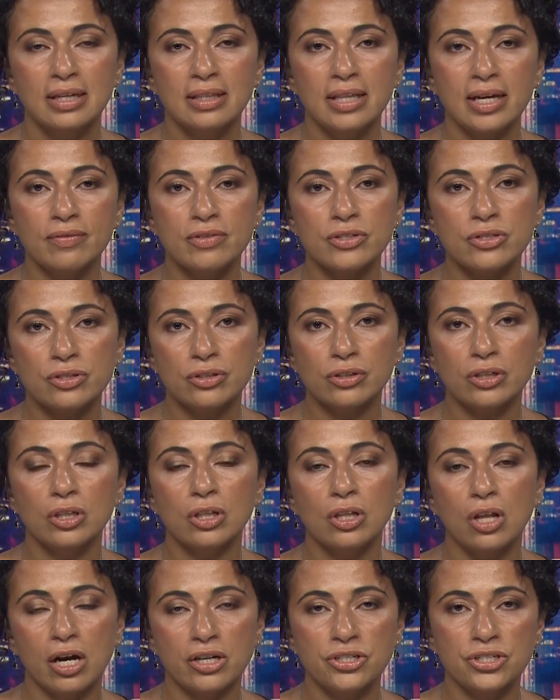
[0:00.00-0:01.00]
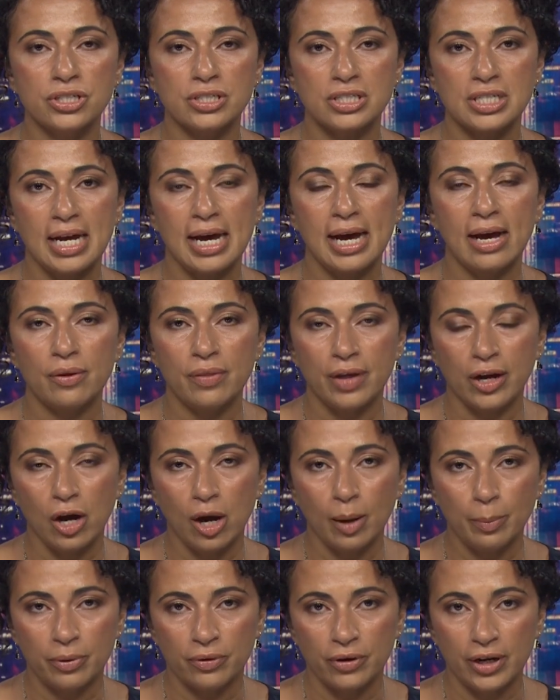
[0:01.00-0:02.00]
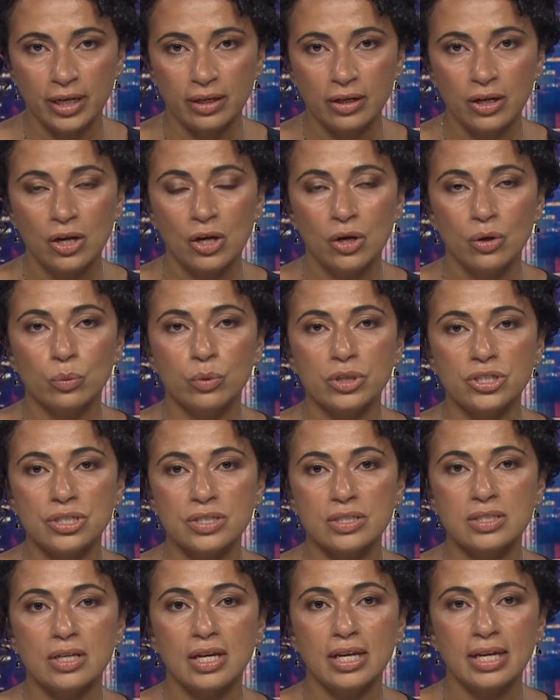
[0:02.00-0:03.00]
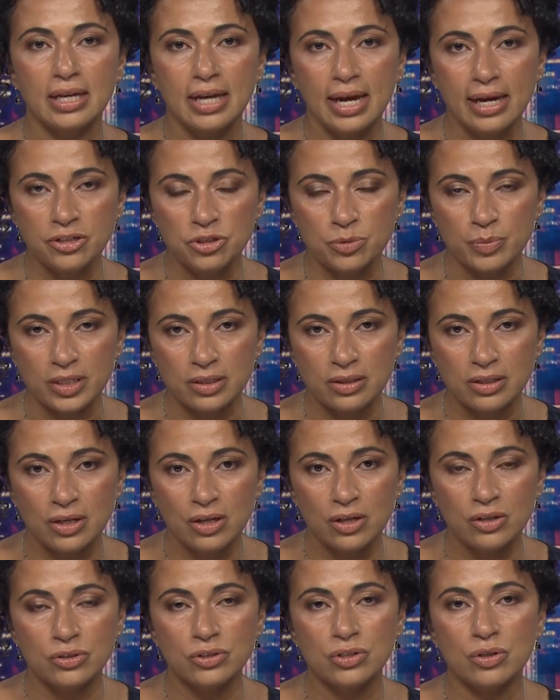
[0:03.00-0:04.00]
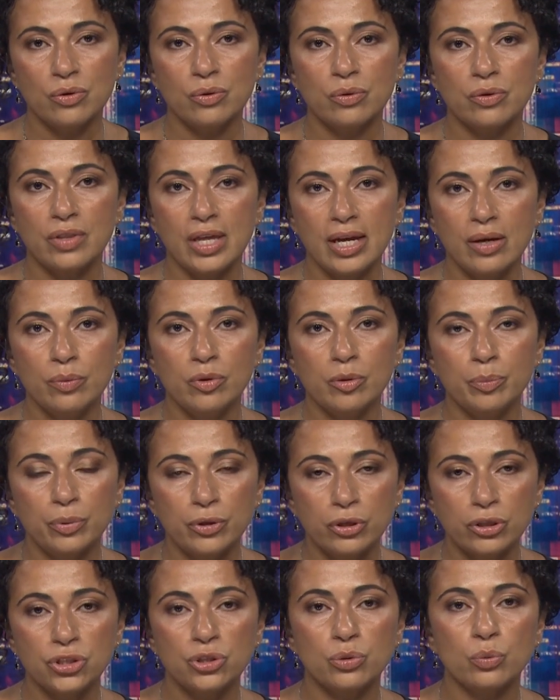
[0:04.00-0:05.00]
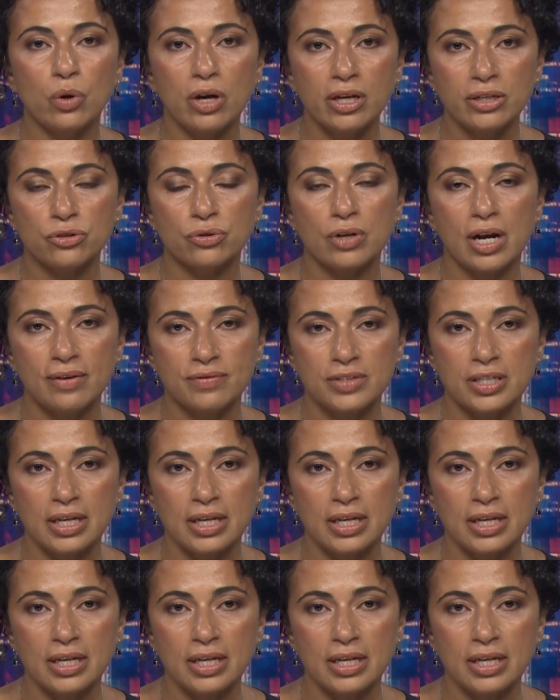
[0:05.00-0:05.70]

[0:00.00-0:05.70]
They have a certain logic to how they operate, which is engagement. So they will push what drives